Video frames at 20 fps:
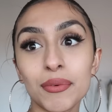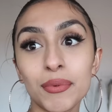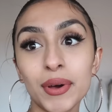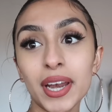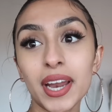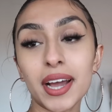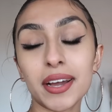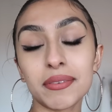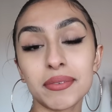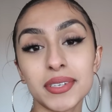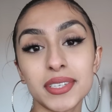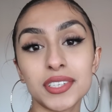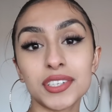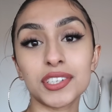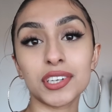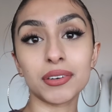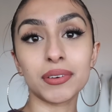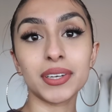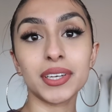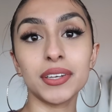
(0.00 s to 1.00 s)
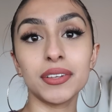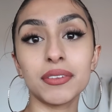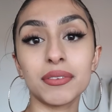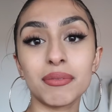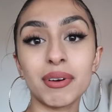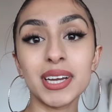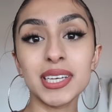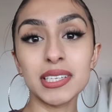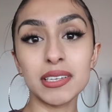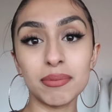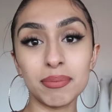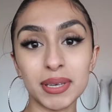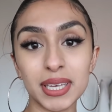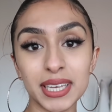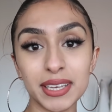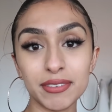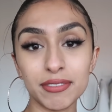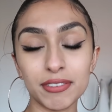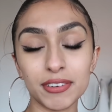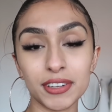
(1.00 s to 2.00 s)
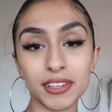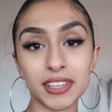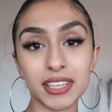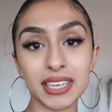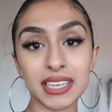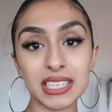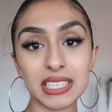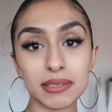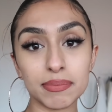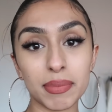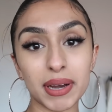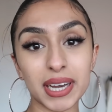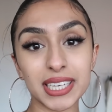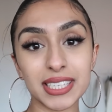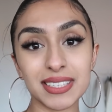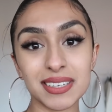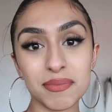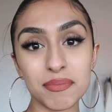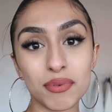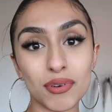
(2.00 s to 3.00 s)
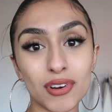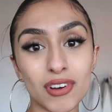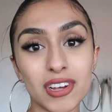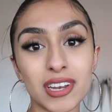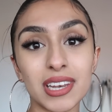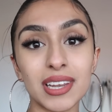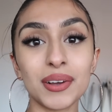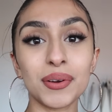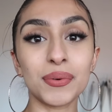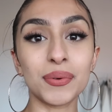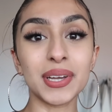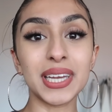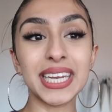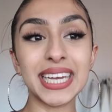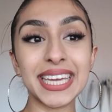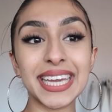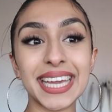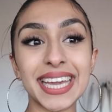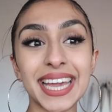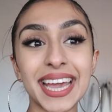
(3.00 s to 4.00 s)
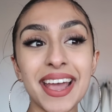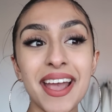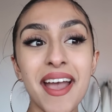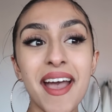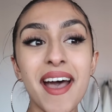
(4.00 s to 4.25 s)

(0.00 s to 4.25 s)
when I was showing you the recipe for the spicy prawn linguine,